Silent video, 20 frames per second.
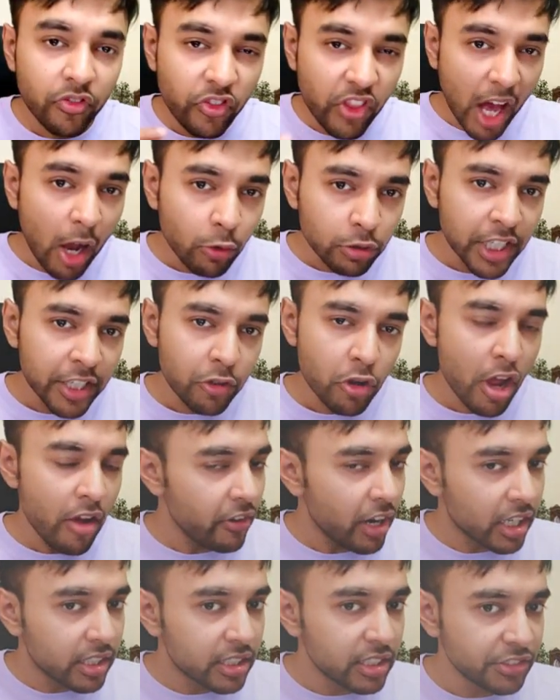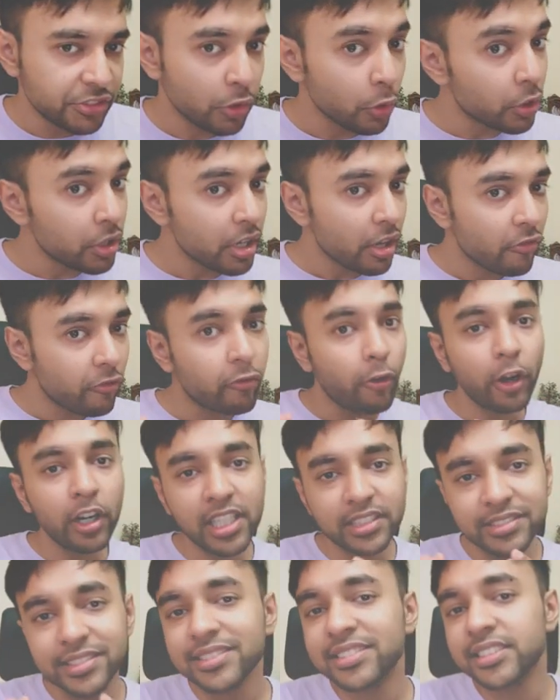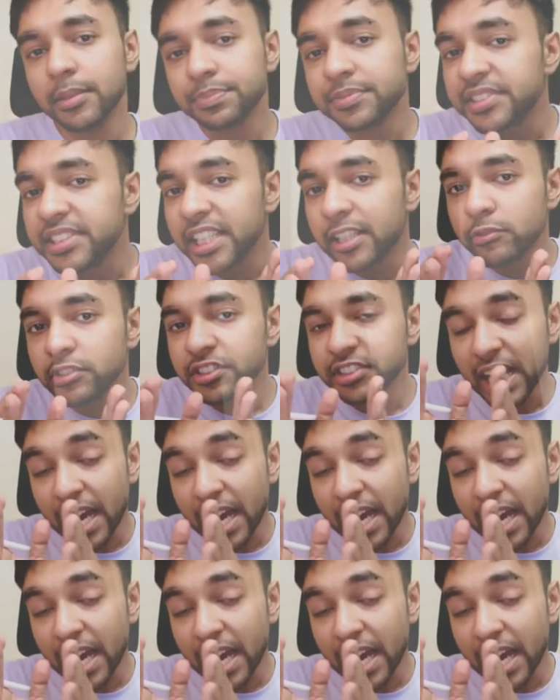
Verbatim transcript: Now that you have understood what does a subsequence